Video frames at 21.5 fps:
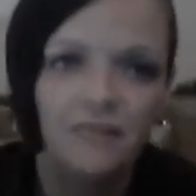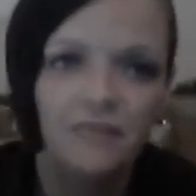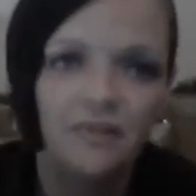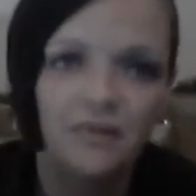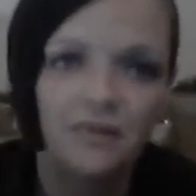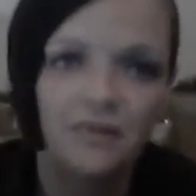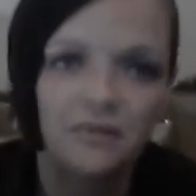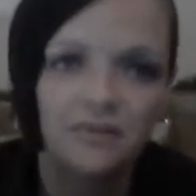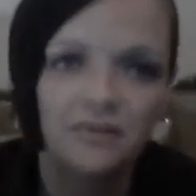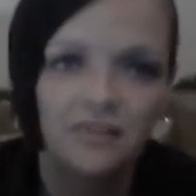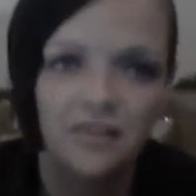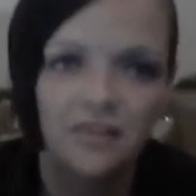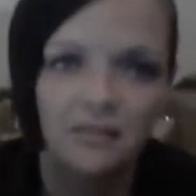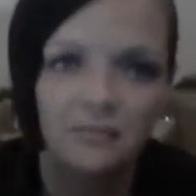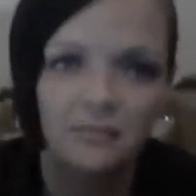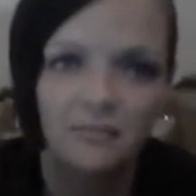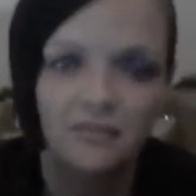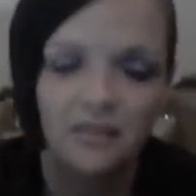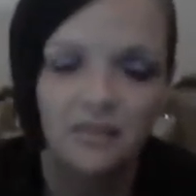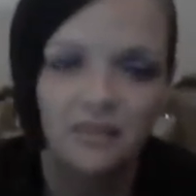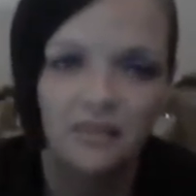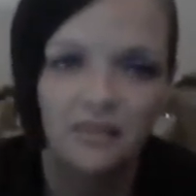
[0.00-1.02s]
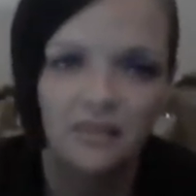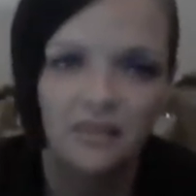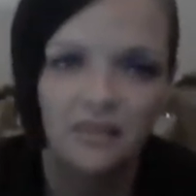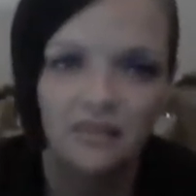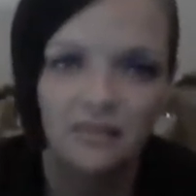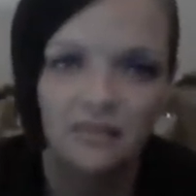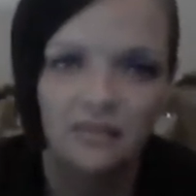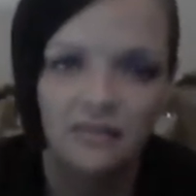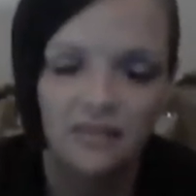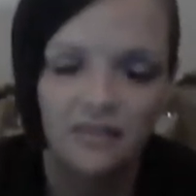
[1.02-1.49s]
there's some uh,
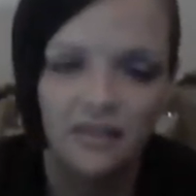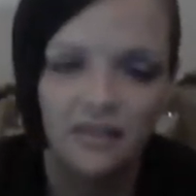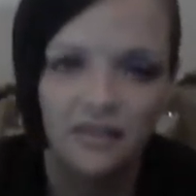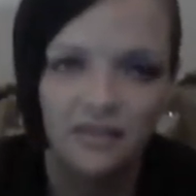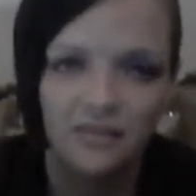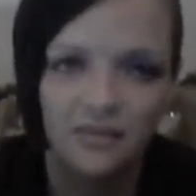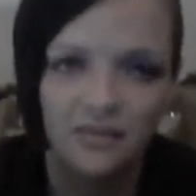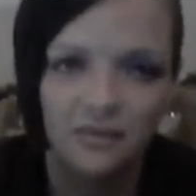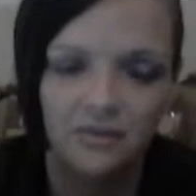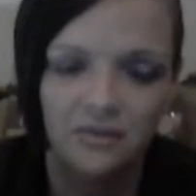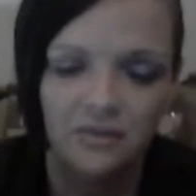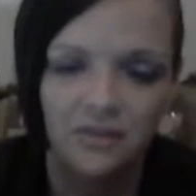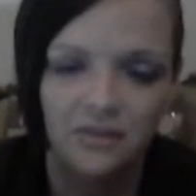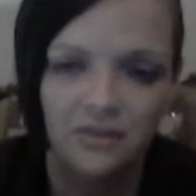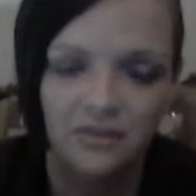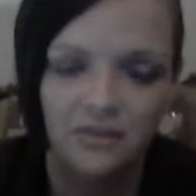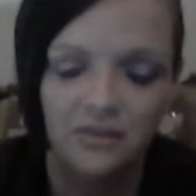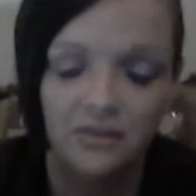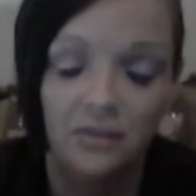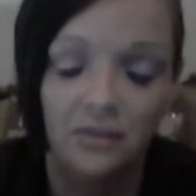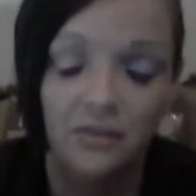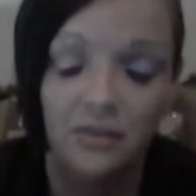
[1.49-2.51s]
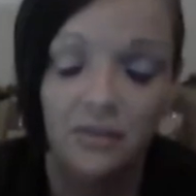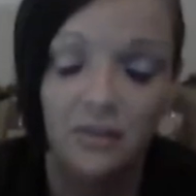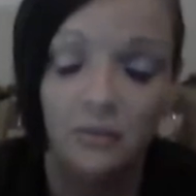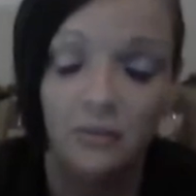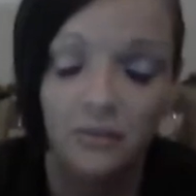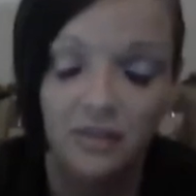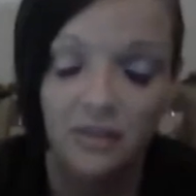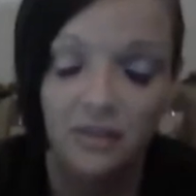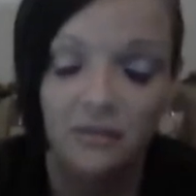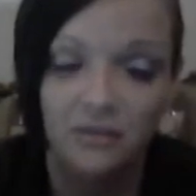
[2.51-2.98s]
things you can do. You can
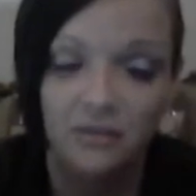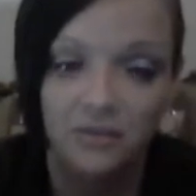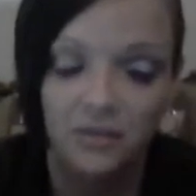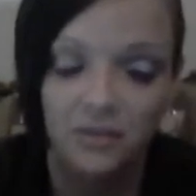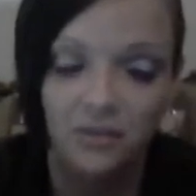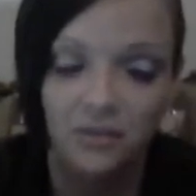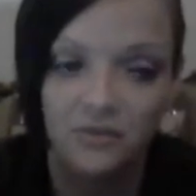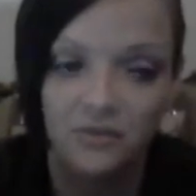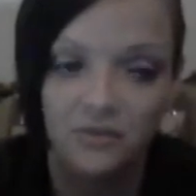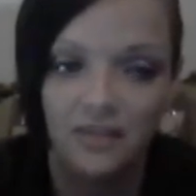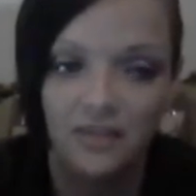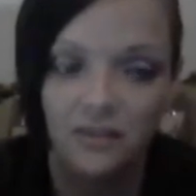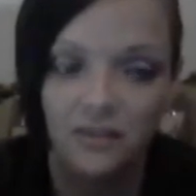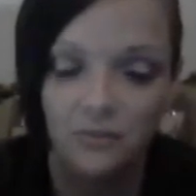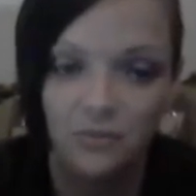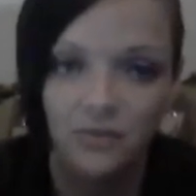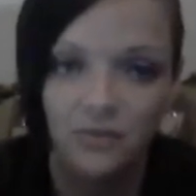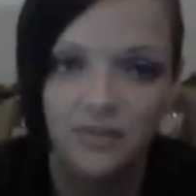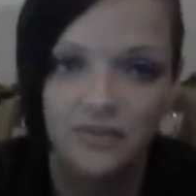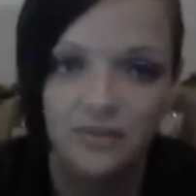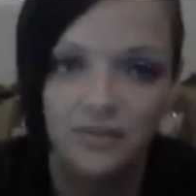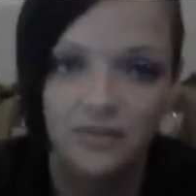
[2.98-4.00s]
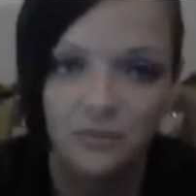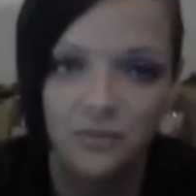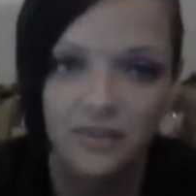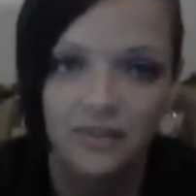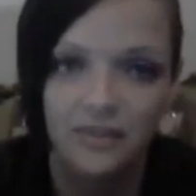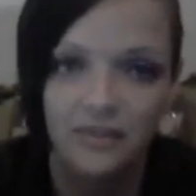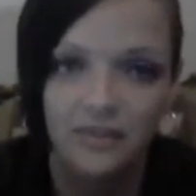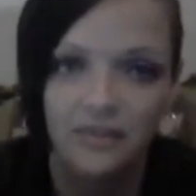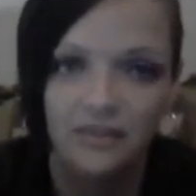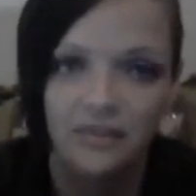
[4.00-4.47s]
only go to church like once a
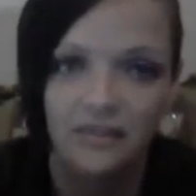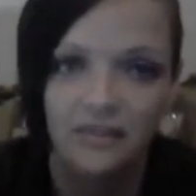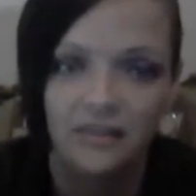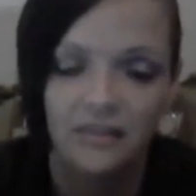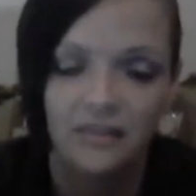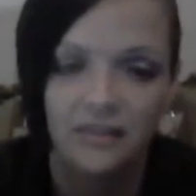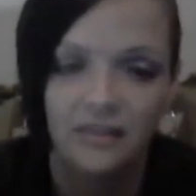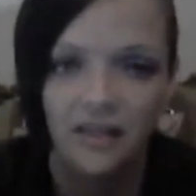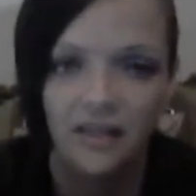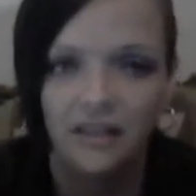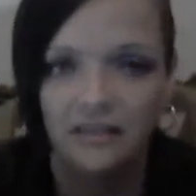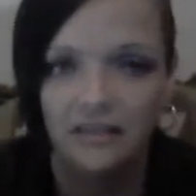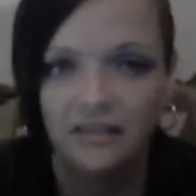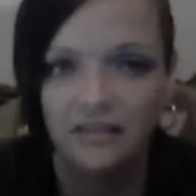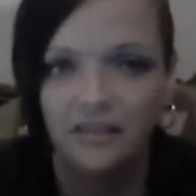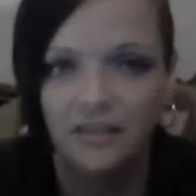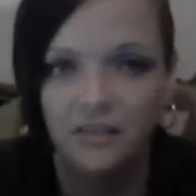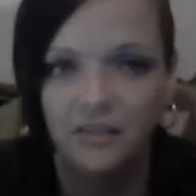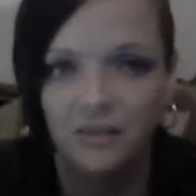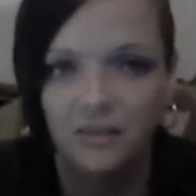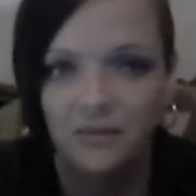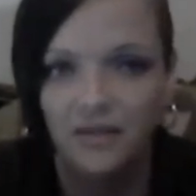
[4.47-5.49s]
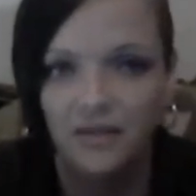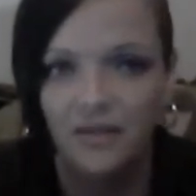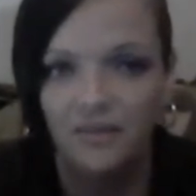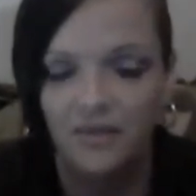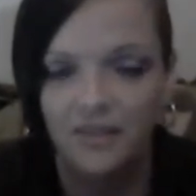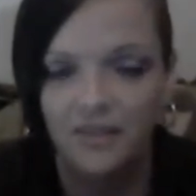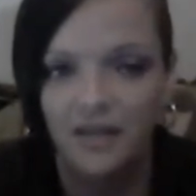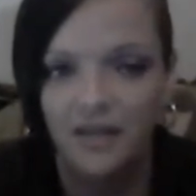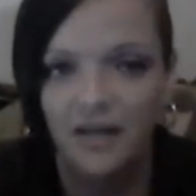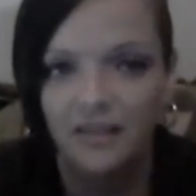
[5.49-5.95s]
week, and they do that
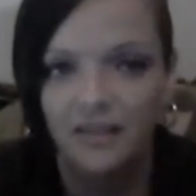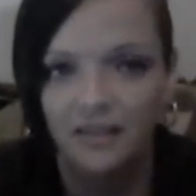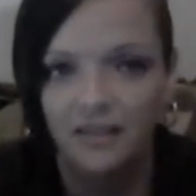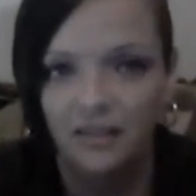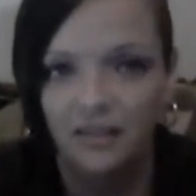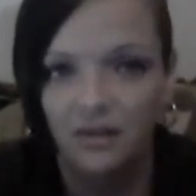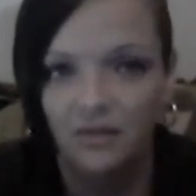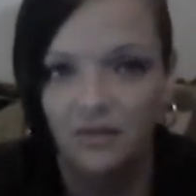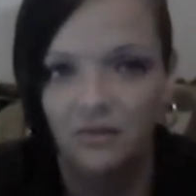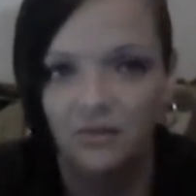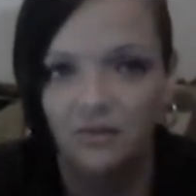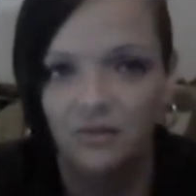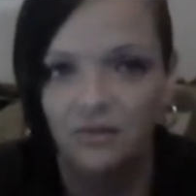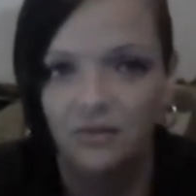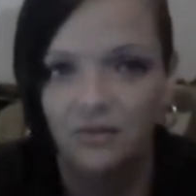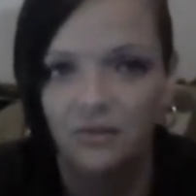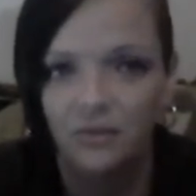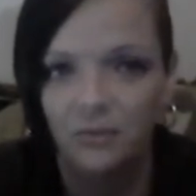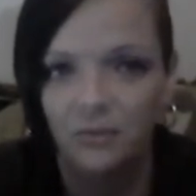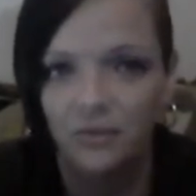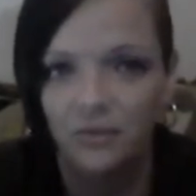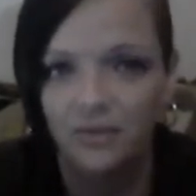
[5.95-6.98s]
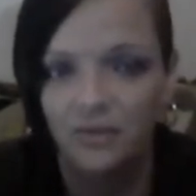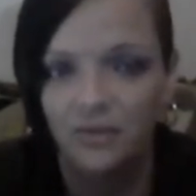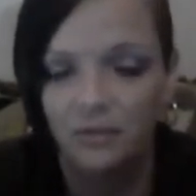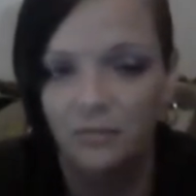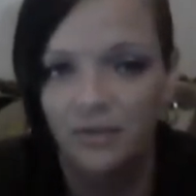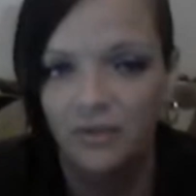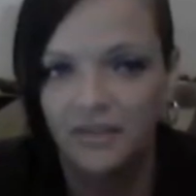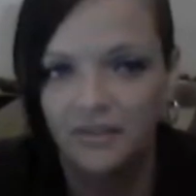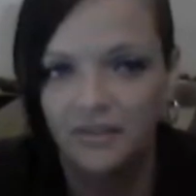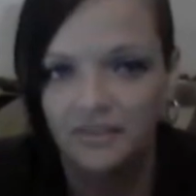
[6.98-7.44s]
in the dining hall when
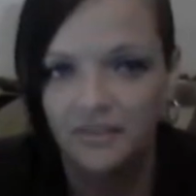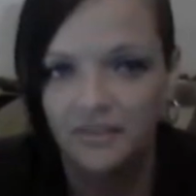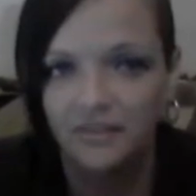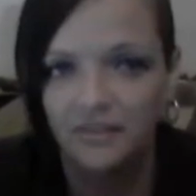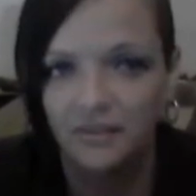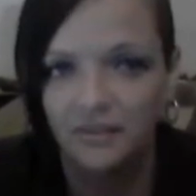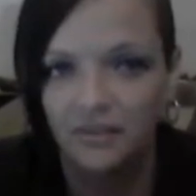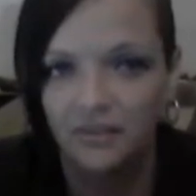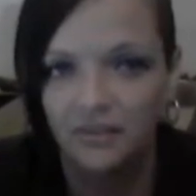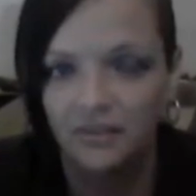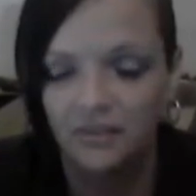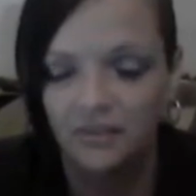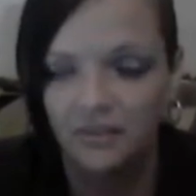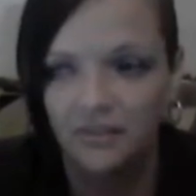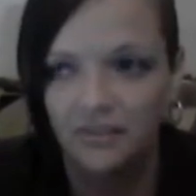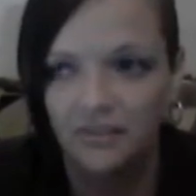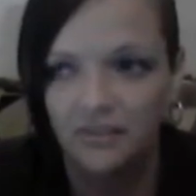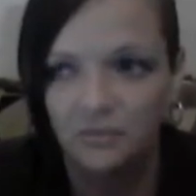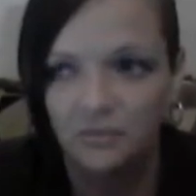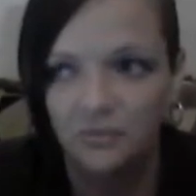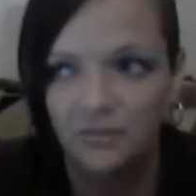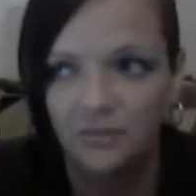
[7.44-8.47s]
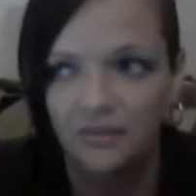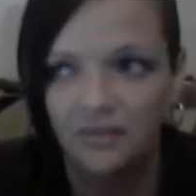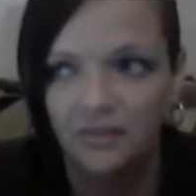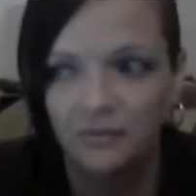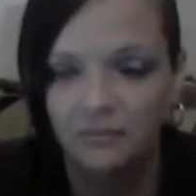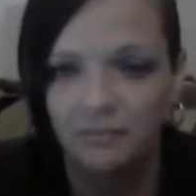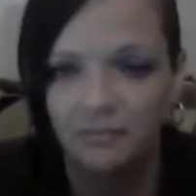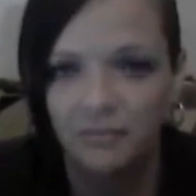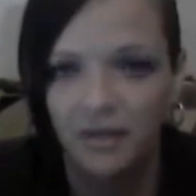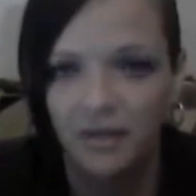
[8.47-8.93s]
nobody's in there and it's really
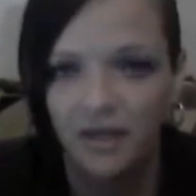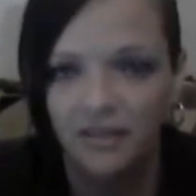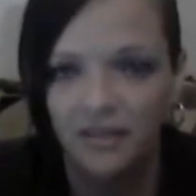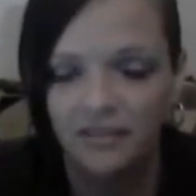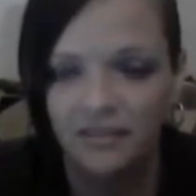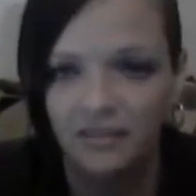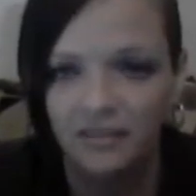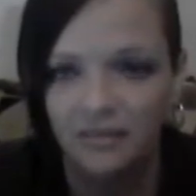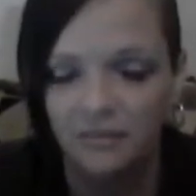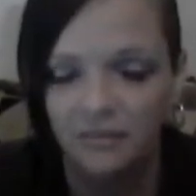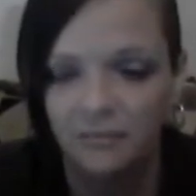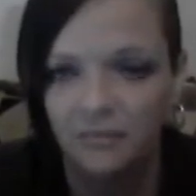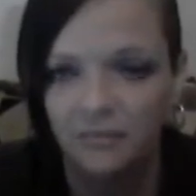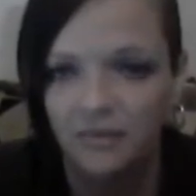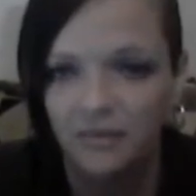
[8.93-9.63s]
packed up.